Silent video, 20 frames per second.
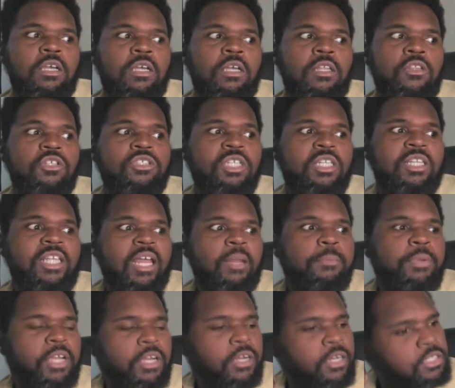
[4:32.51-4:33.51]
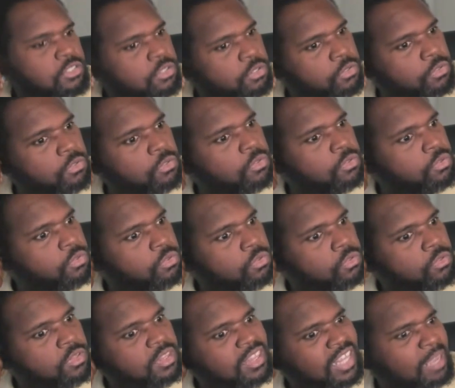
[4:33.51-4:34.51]
there's a lot of parents who,
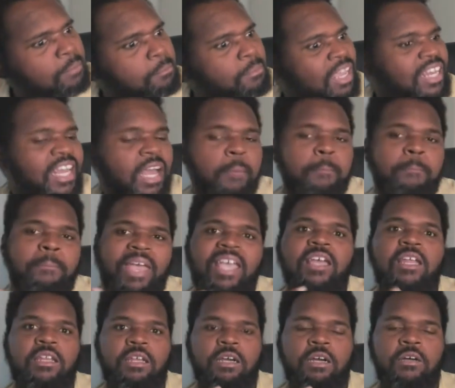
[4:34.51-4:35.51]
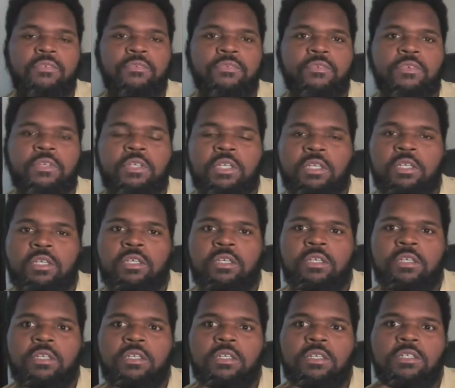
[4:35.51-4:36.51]
they may not make enough
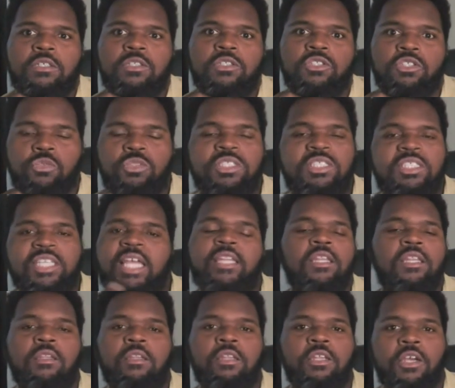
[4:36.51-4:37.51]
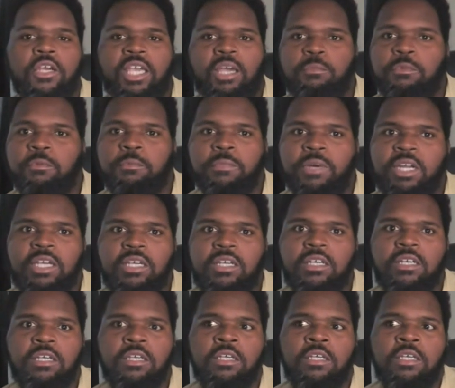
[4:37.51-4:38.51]
to send their kid with money,
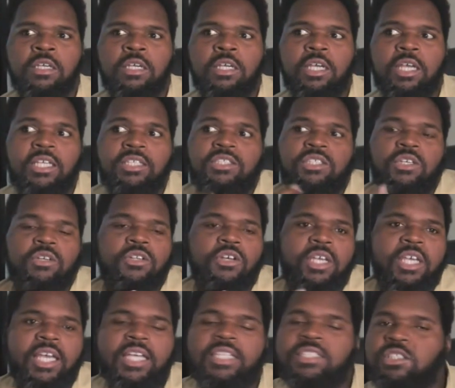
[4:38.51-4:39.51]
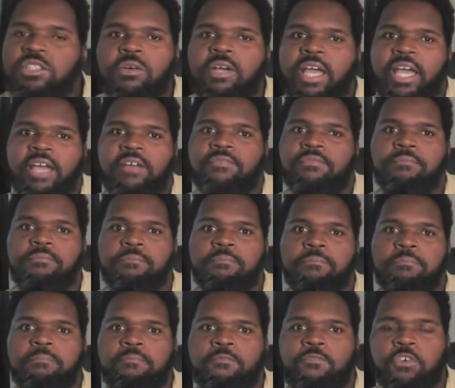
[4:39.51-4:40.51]
and so their kids don't have
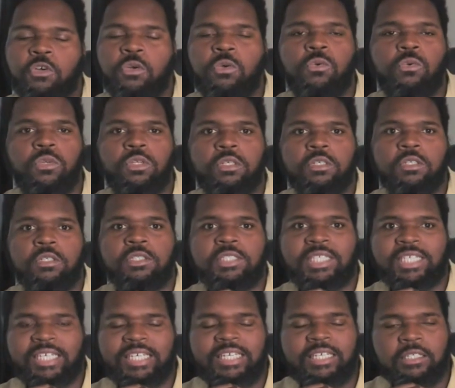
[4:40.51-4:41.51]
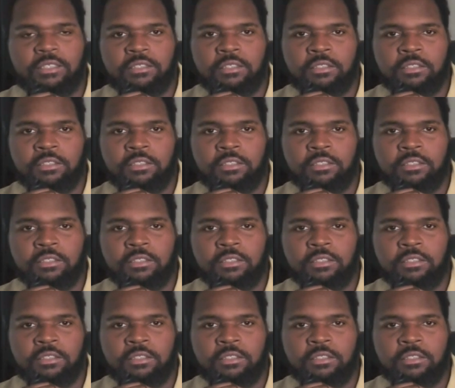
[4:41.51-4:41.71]
food to eat.